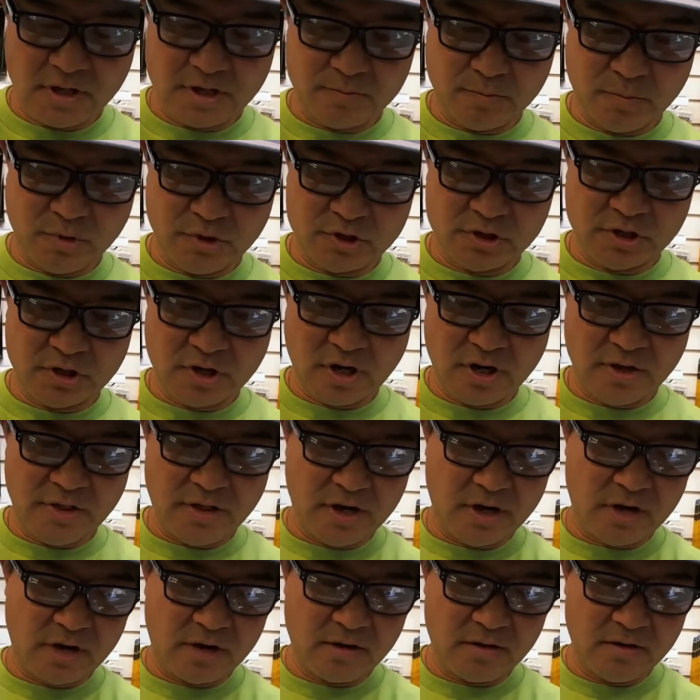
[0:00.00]
Push it on
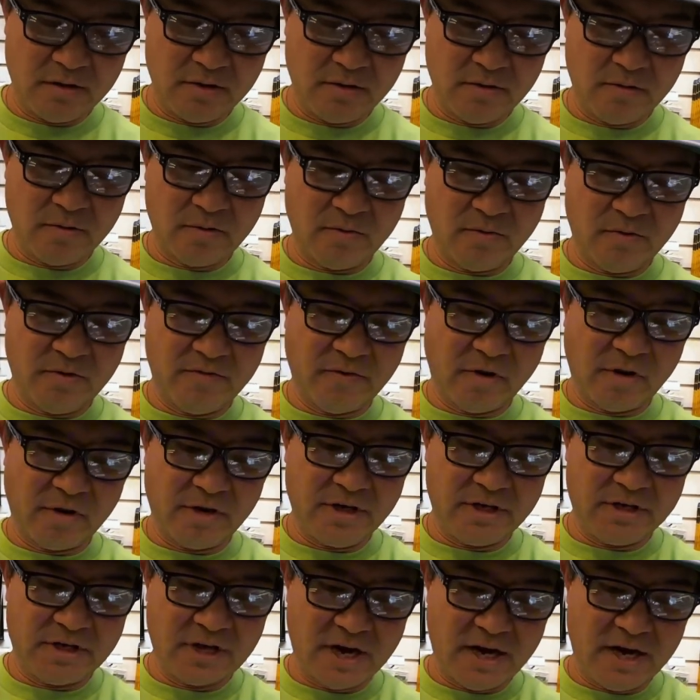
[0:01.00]
there. We've
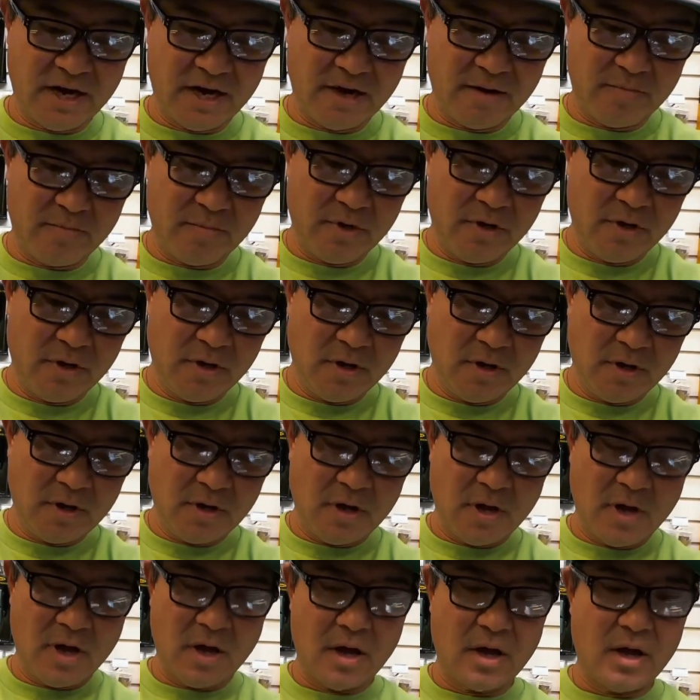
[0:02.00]
already tied up.
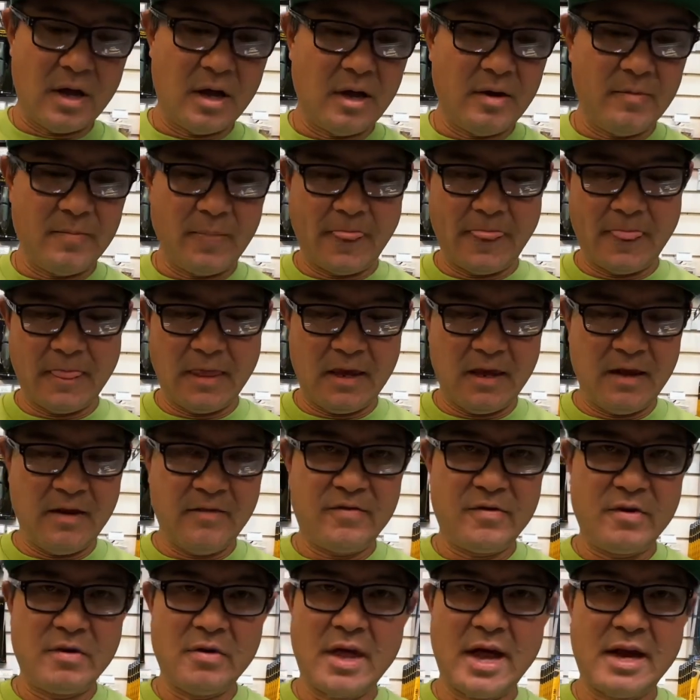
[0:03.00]

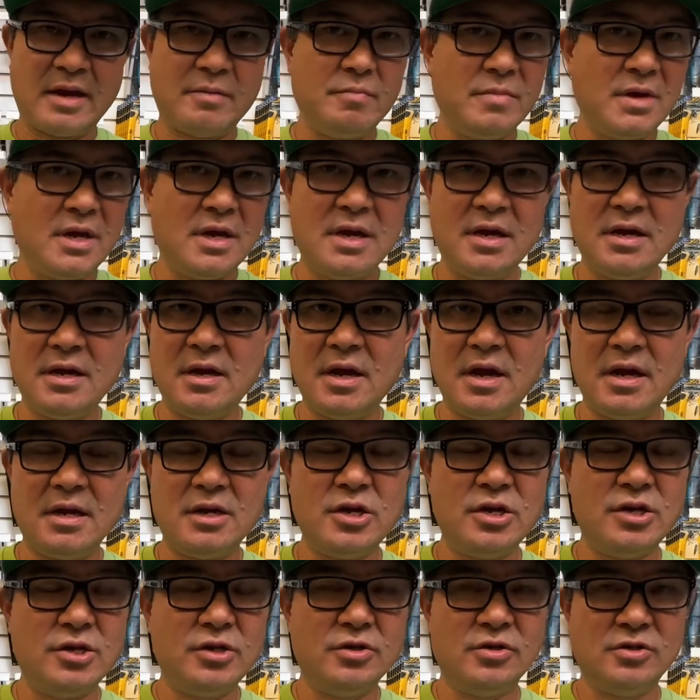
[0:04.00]
if you're like me
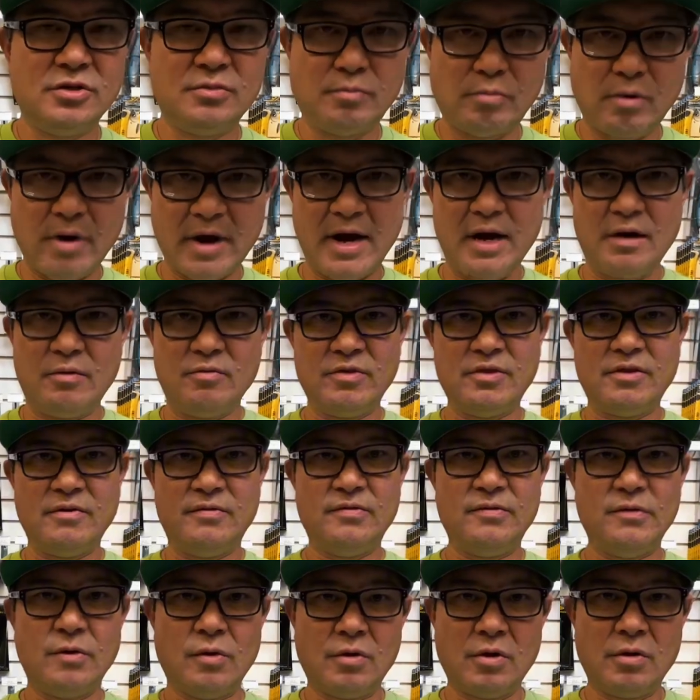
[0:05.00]
and you use braid with the
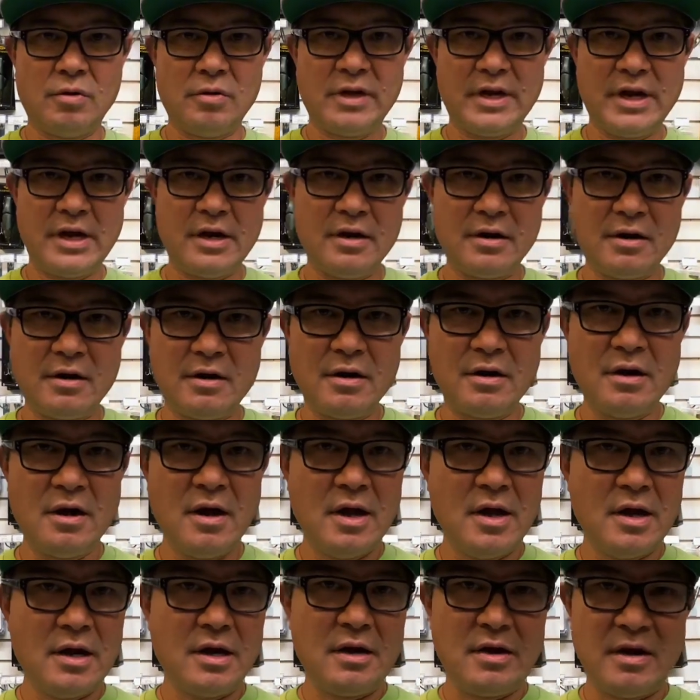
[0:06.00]
fluoro leader,
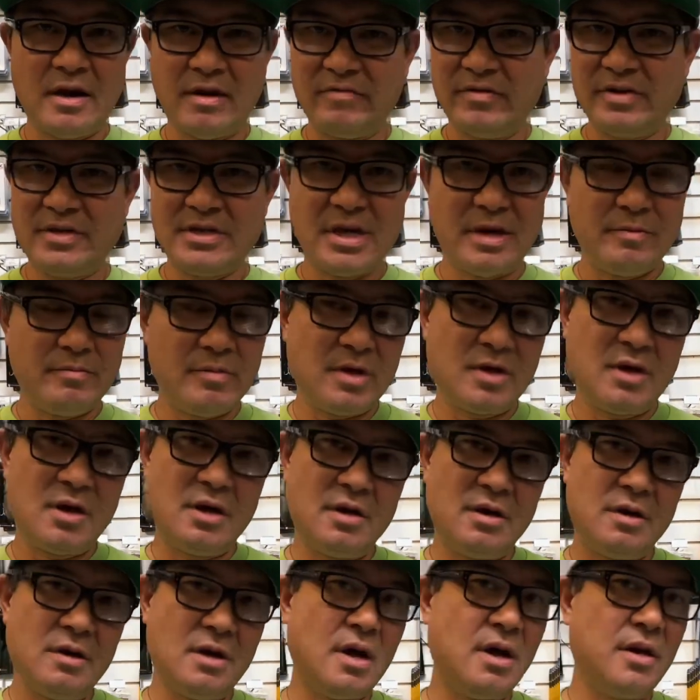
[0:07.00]
you know, every time you
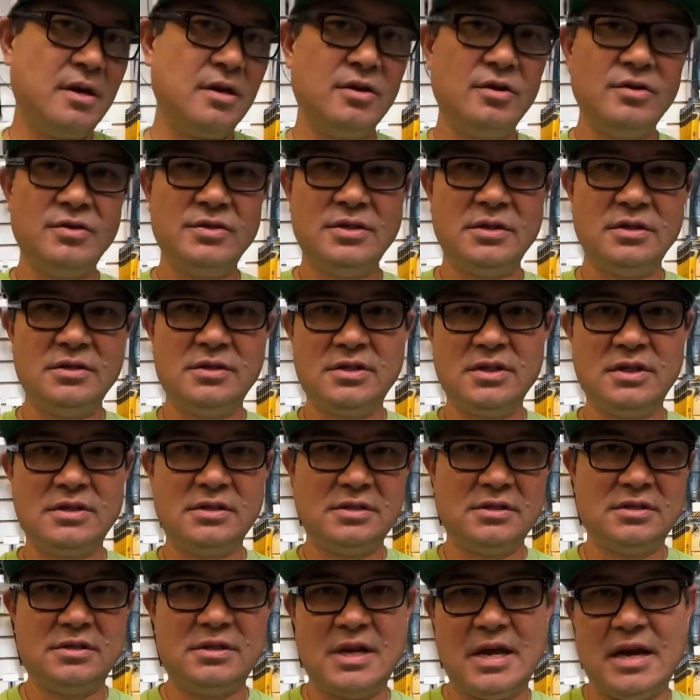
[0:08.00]
cut a knot, you're using
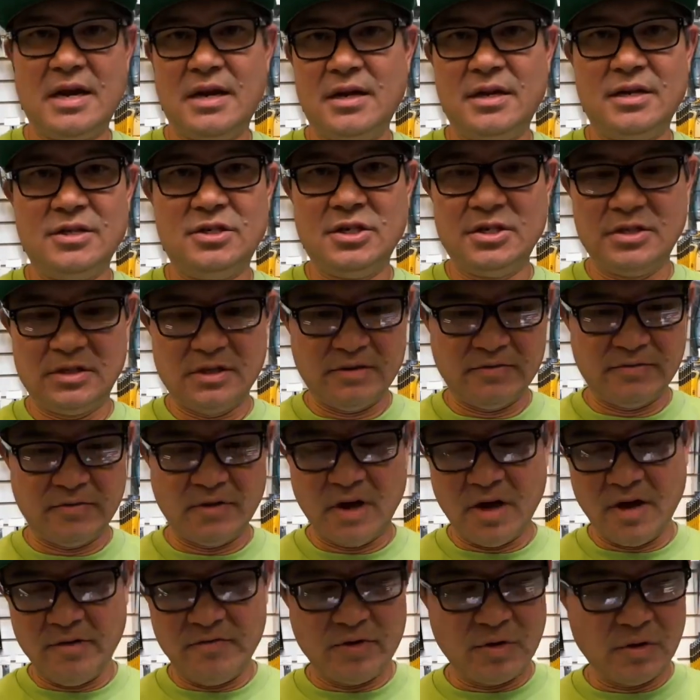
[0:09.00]
6 to 8 inches
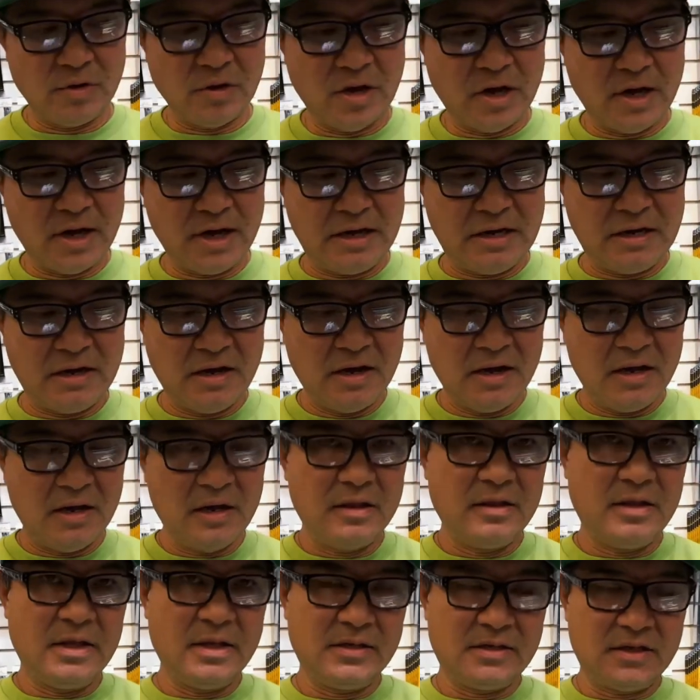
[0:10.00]
of your line.
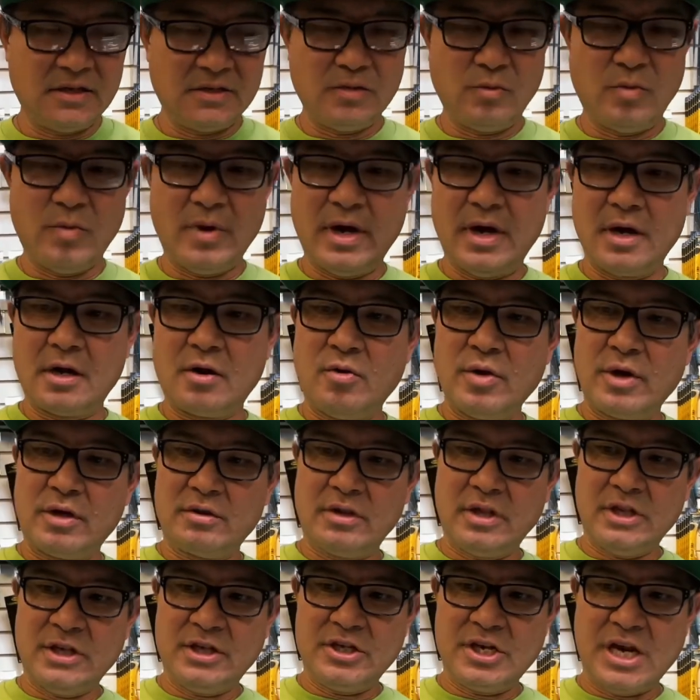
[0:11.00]
This is a way to
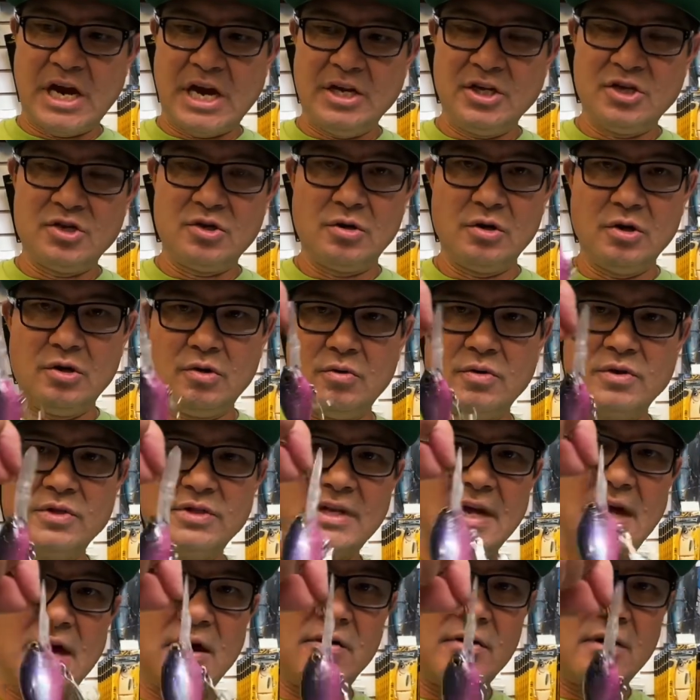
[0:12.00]
quickly change your
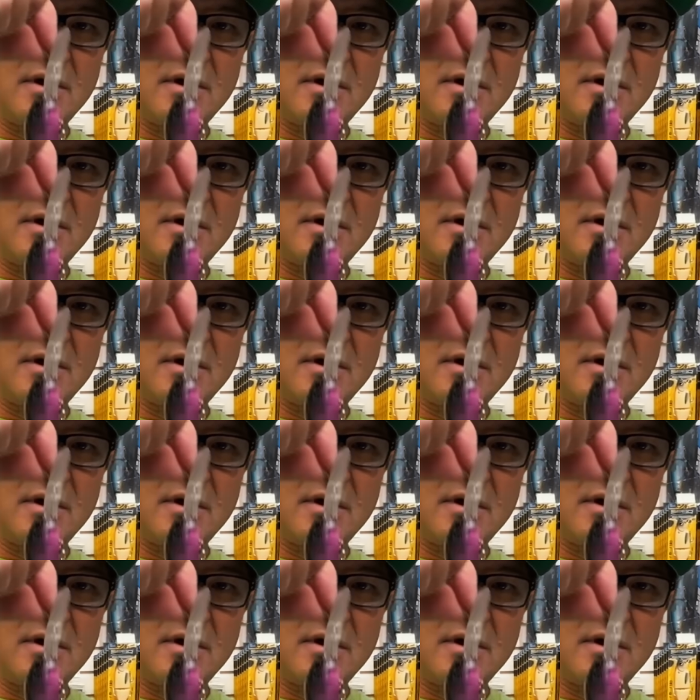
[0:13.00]
lures out.